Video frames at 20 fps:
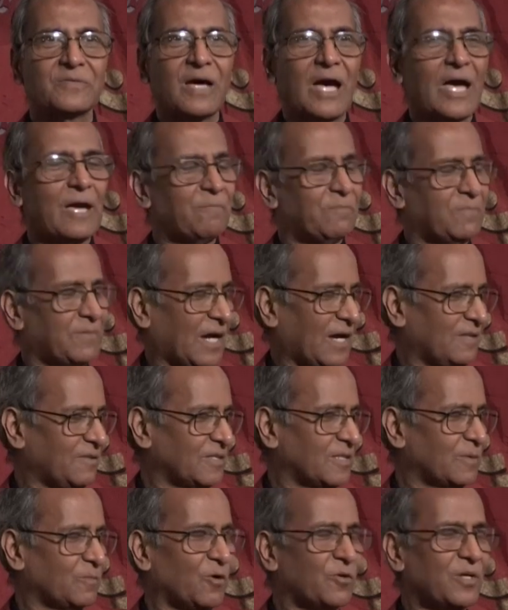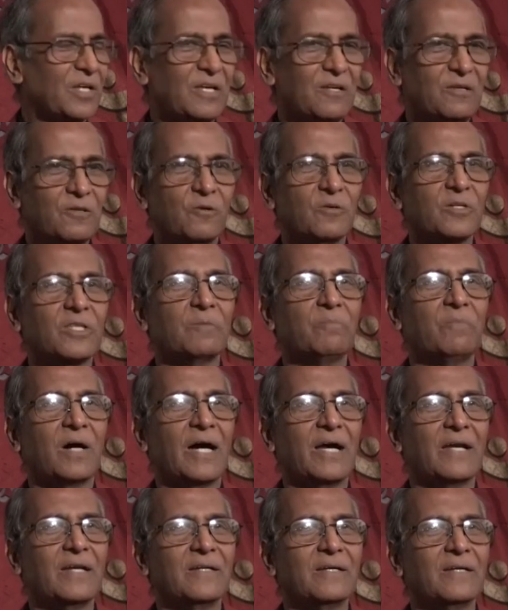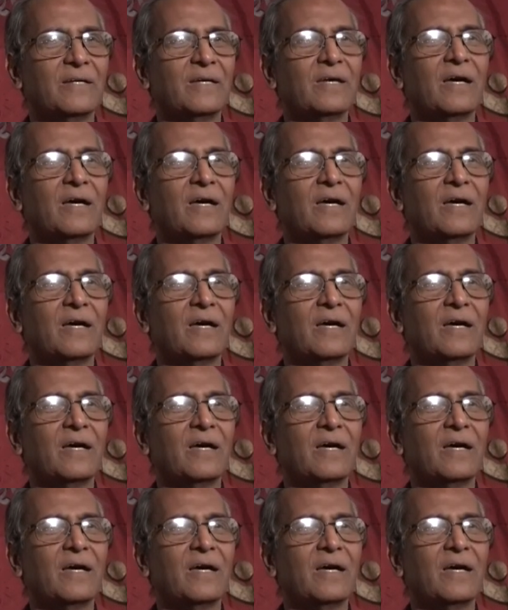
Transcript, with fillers: I am neither the body nor the mind.